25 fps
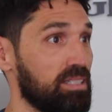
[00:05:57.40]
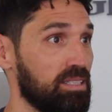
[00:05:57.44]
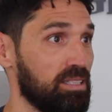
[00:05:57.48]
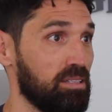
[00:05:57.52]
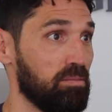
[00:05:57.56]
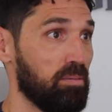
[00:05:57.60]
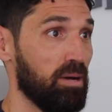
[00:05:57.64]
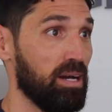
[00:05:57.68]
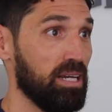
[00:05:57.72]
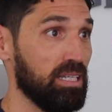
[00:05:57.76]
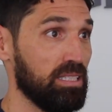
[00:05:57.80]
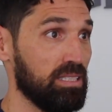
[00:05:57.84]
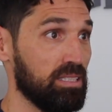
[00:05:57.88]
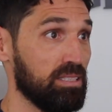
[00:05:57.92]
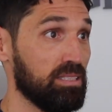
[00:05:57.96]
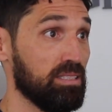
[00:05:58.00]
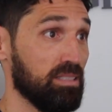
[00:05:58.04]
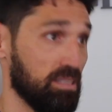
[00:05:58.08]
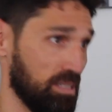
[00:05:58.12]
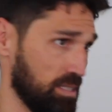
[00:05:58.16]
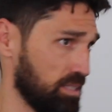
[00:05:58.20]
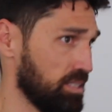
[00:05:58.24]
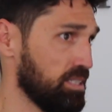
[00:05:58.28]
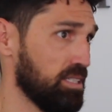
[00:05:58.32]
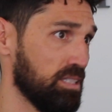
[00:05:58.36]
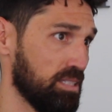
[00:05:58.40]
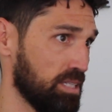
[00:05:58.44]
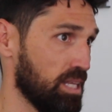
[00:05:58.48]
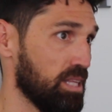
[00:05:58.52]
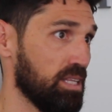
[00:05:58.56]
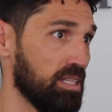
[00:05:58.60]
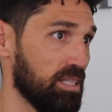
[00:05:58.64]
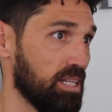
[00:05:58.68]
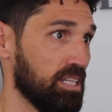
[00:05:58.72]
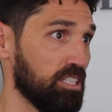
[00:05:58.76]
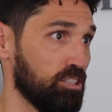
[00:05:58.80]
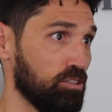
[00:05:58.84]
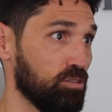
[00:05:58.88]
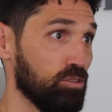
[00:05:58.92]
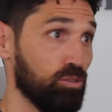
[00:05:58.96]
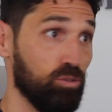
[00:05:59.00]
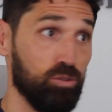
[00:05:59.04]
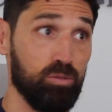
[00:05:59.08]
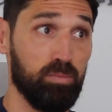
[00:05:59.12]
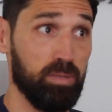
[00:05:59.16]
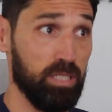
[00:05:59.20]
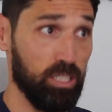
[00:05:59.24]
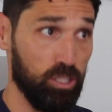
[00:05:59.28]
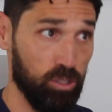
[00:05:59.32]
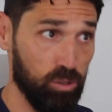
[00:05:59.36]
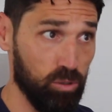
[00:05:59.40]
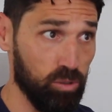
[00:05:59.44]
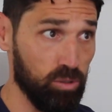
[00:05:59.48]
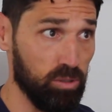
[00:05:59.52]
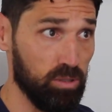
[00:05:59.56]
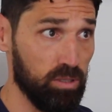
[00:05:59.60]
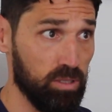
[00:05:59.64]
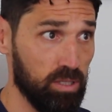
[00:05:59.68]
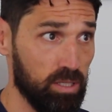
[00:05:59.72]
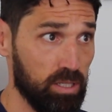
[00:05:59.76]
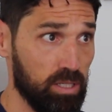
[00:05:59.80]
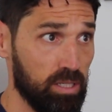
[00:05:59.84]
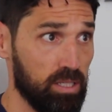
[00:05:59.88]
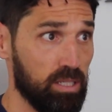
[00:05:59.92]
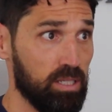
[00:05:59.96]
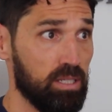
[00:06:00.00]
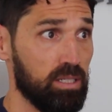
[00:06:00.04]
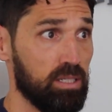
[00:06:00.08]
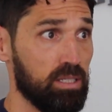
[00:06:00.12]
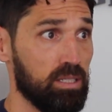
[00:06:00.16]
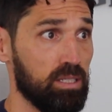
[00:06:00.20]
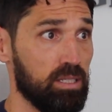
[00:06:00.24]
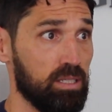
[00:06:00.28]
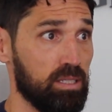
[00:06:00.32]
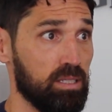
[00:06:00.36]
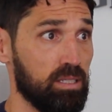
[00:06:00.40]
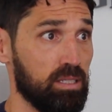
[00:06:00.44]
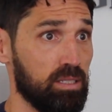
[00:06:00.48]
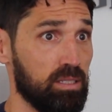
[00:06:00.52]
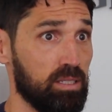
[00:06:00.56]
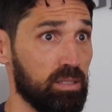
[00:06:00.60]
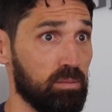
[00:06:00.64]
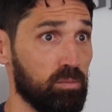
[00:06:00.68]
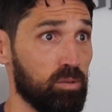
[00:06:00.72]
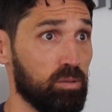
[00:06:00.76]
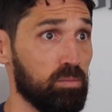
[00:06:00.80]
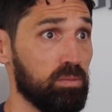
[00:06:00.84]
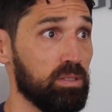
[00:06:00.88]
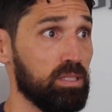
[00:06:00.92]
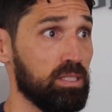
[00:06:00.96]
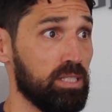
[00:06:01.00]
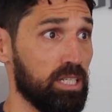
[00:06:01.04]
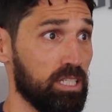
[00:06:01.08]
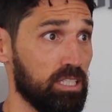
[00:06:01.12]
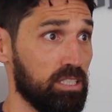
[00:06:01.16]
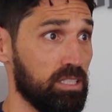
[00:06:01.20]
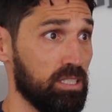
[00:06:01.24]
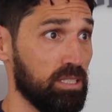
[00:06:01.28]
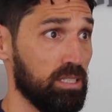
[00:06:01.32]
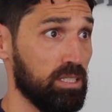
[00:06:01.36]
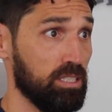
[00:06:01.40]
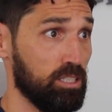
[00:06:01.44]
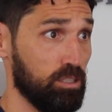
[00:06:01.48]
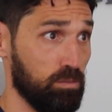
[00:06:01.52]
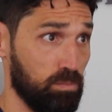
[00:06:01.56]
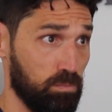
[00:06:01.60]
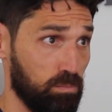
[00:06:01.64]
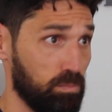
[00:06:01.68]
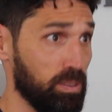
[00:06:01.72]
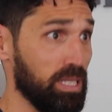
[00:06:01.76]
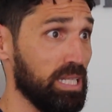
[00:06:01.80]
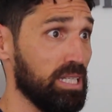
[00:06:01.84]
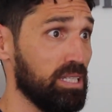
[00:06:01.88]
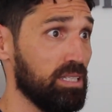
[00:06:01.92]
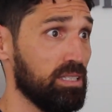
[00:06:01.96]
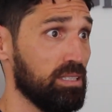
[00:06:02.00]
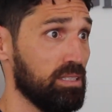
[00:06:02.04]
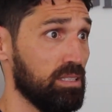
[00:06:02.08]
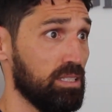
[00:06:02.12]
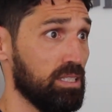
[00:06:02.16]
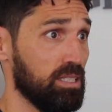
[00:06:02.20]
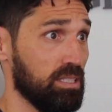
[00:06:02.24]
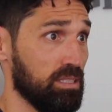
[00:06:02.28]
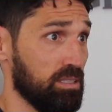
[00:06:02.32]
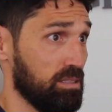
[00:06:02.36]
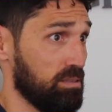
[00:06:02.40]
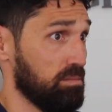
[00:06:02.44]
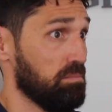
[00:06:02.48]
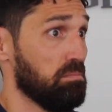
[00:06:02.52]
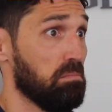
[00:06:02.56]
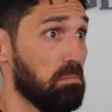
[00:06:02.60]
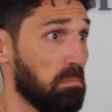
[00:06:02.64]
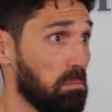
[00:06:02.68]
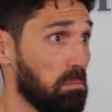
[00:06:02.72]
devices, and this is something that is going to be good. The moment that the speed is